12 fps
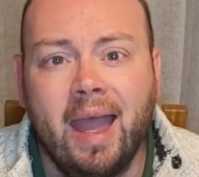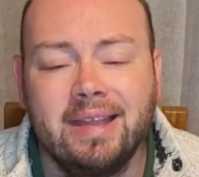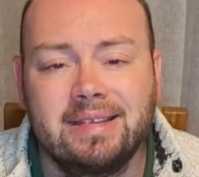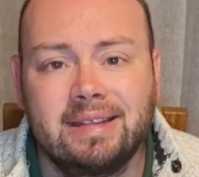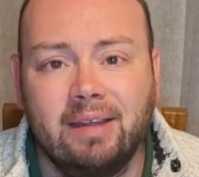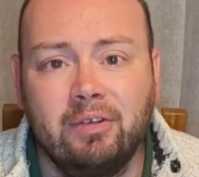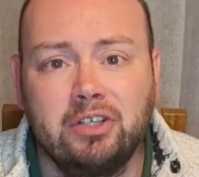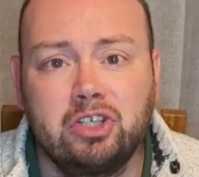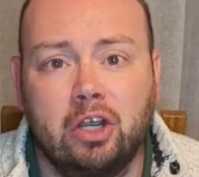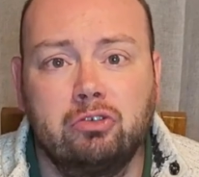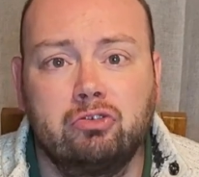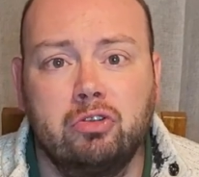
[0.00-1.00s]
It's giving
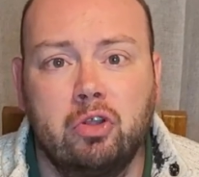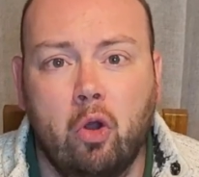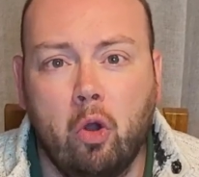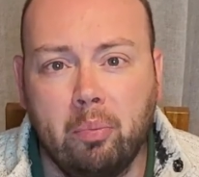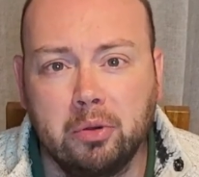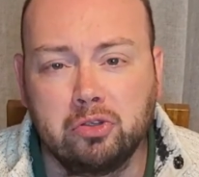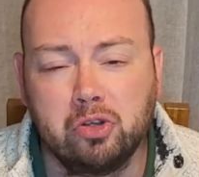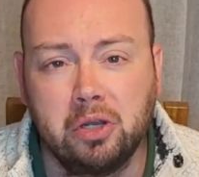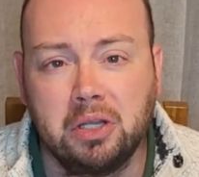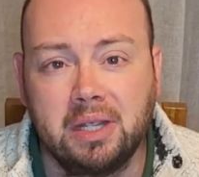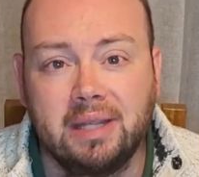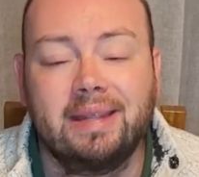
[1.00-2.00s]
children the
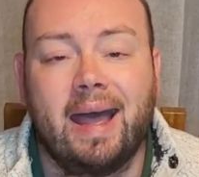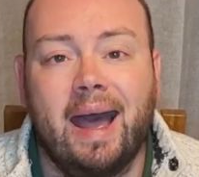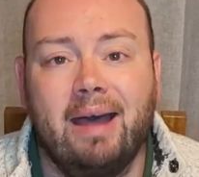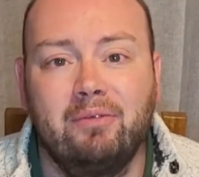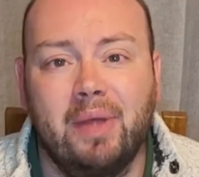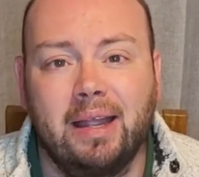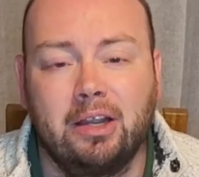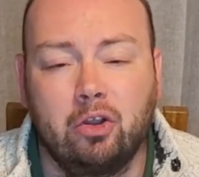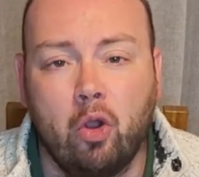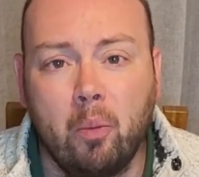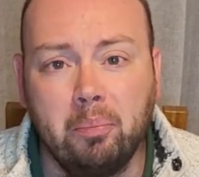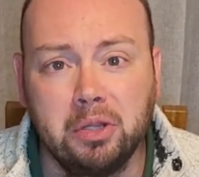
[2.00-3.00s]
opportunity to have that
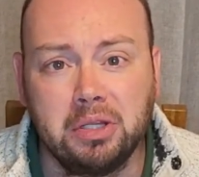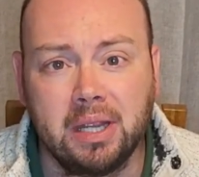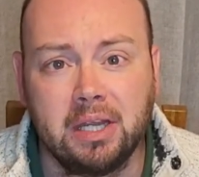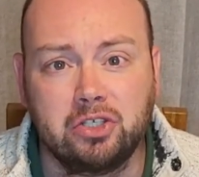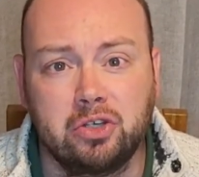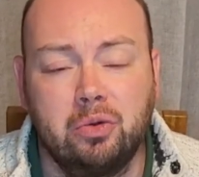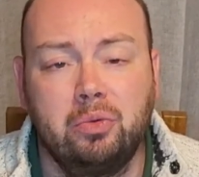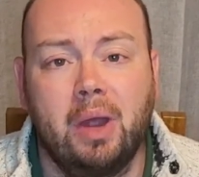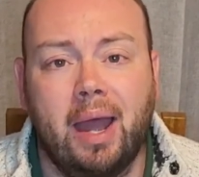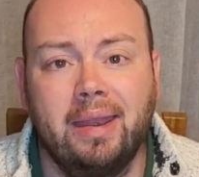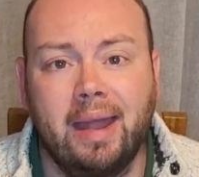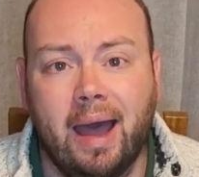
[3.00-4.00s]
computational
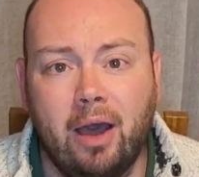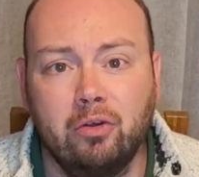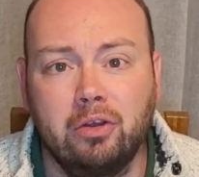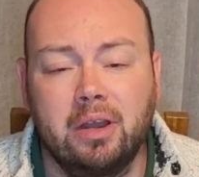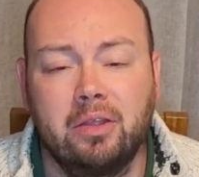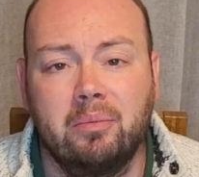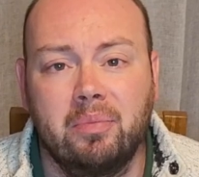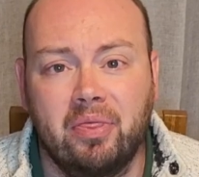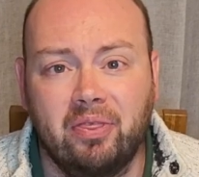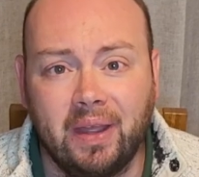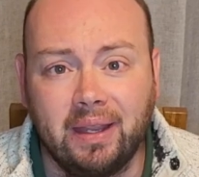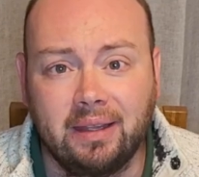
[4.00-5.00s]
and algorithm
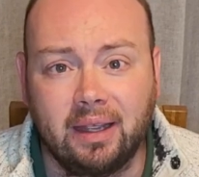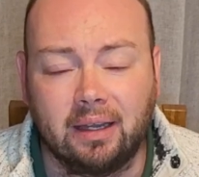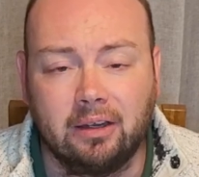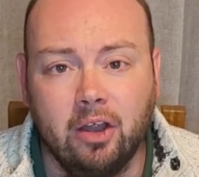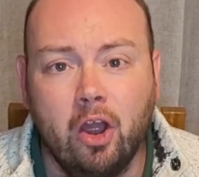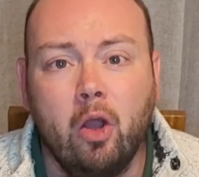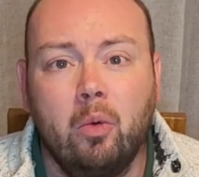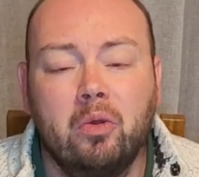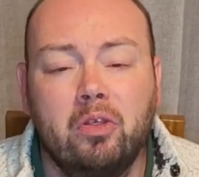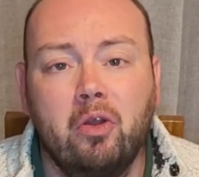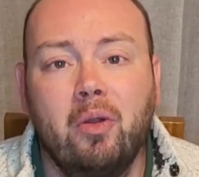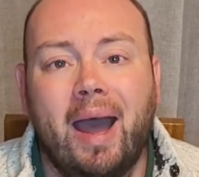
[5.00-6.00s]
thinking
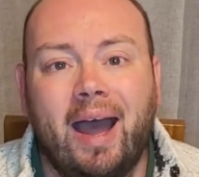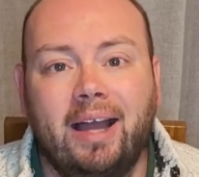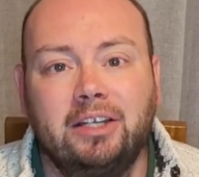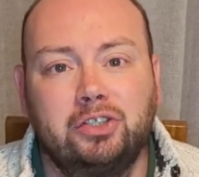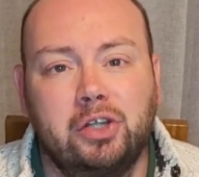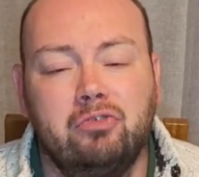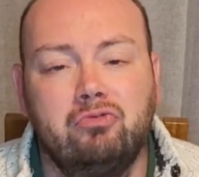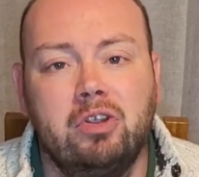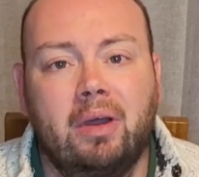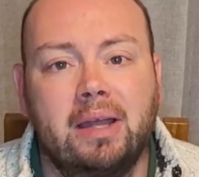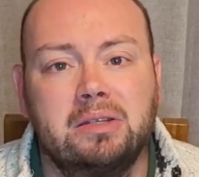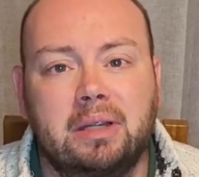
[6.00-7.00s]
without actually
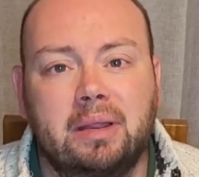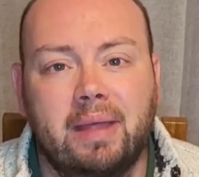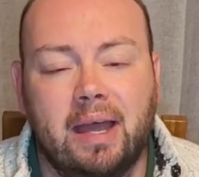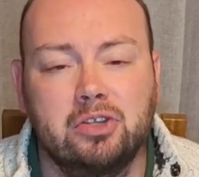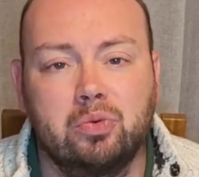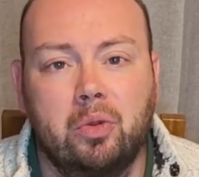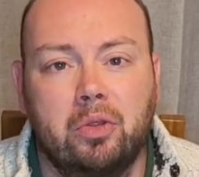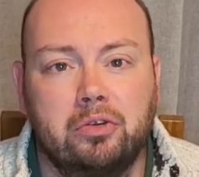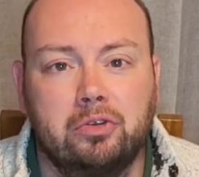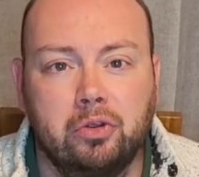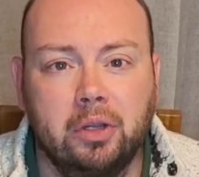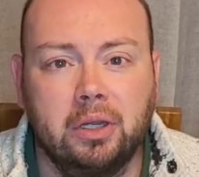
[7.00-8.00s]
realising that's what they're
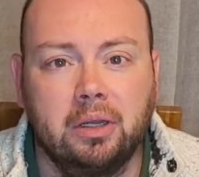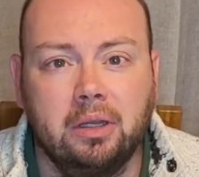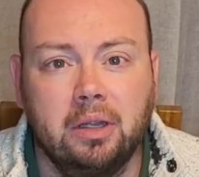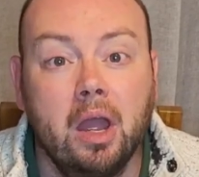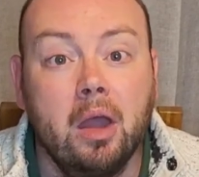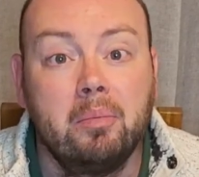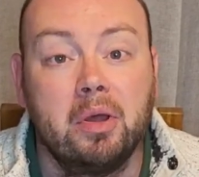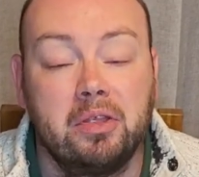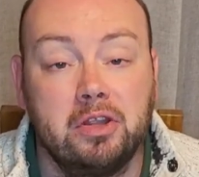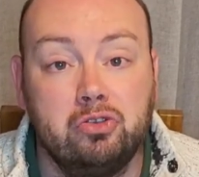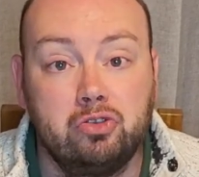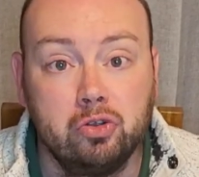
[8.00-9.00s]
doing. But
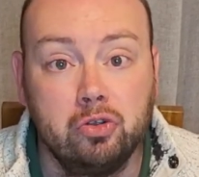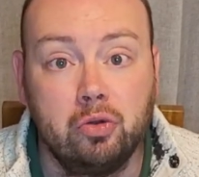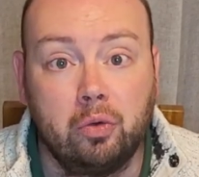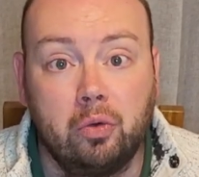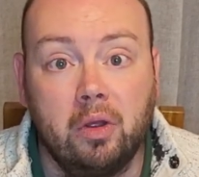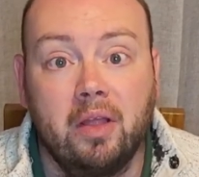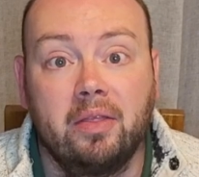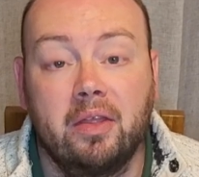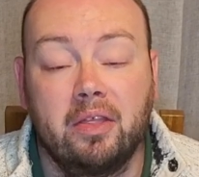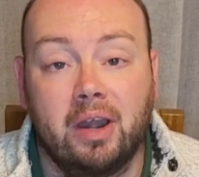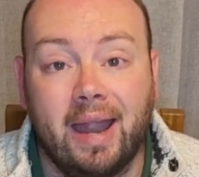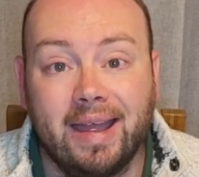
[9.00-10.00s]
they do know
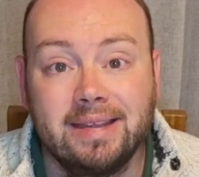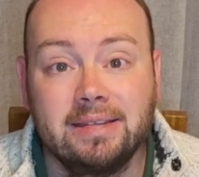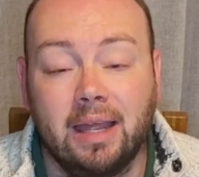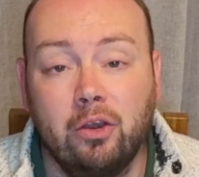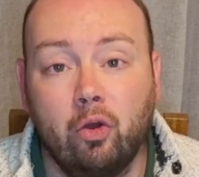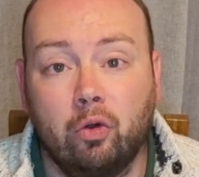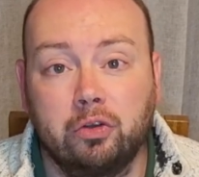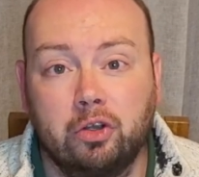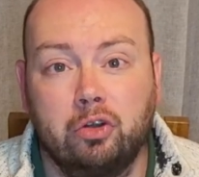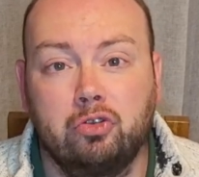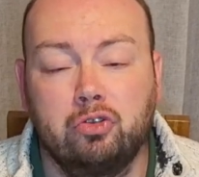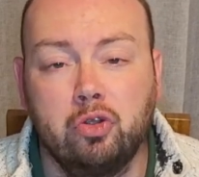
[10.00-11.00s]
that there is an
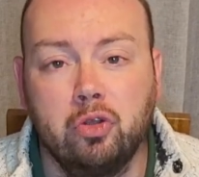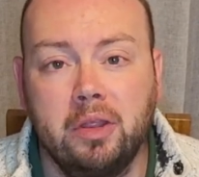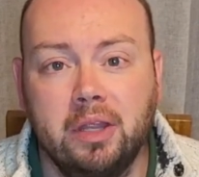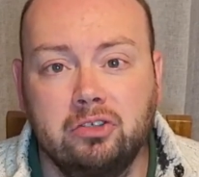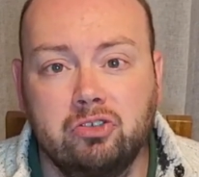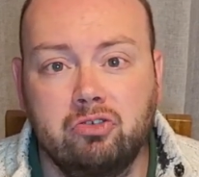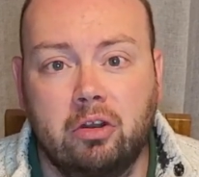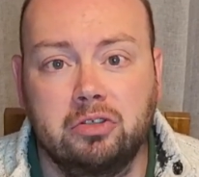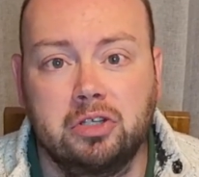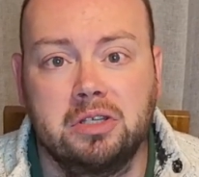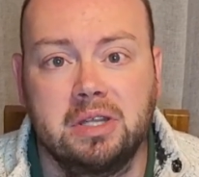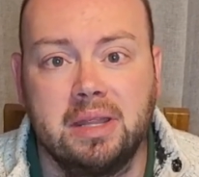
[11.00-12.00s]
order to the
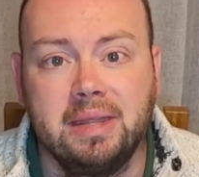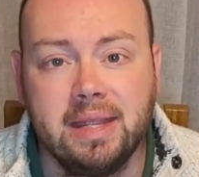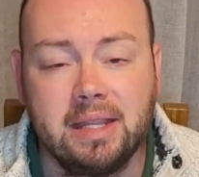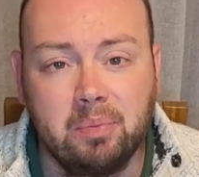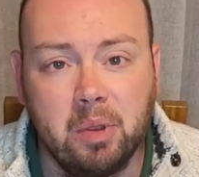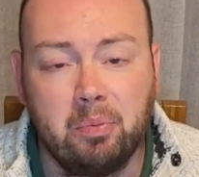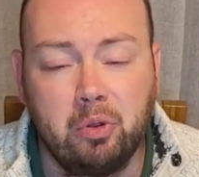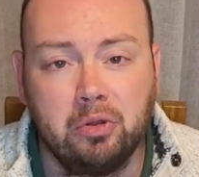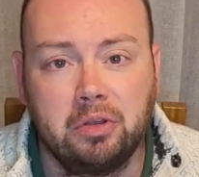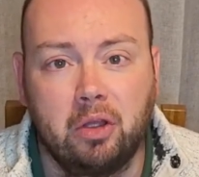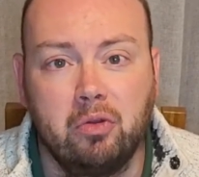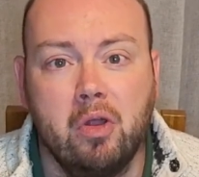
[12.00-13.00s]
instructions that need to be
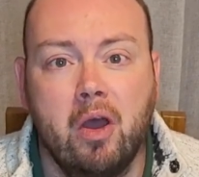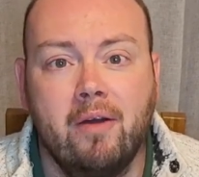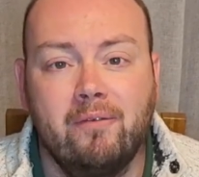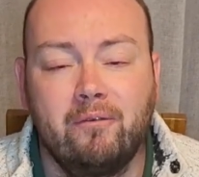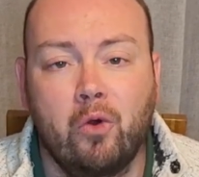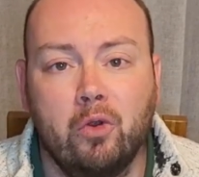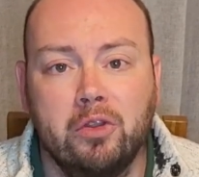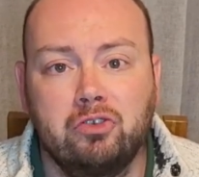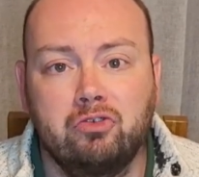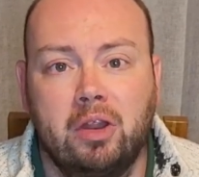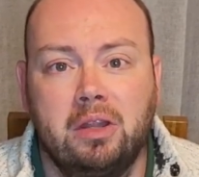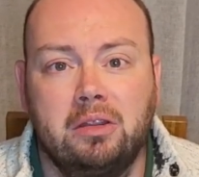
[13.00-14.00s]
put down for the
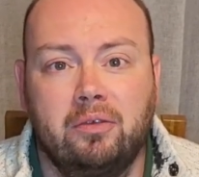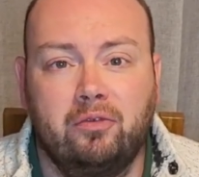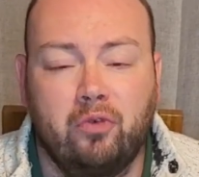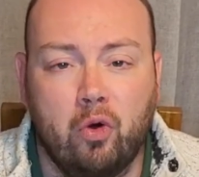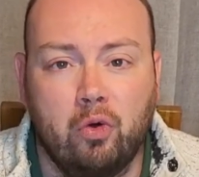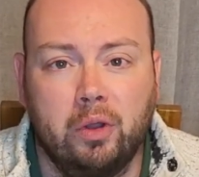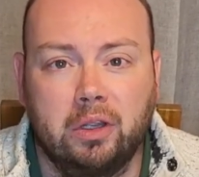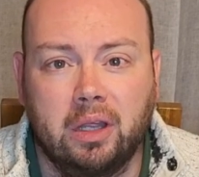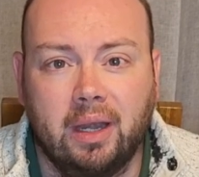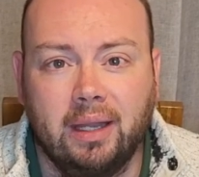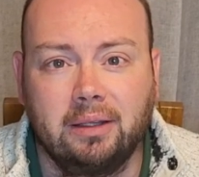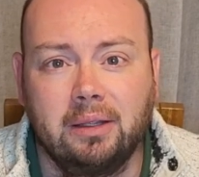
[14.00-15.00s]
train to follow it
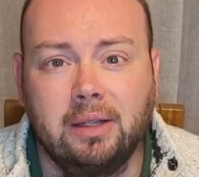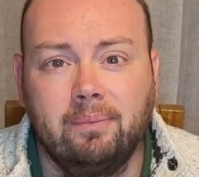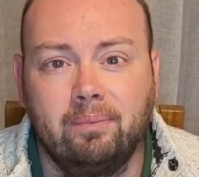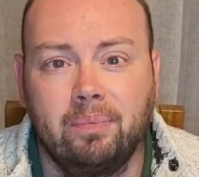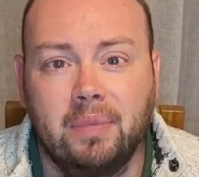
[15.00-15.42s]
correctly.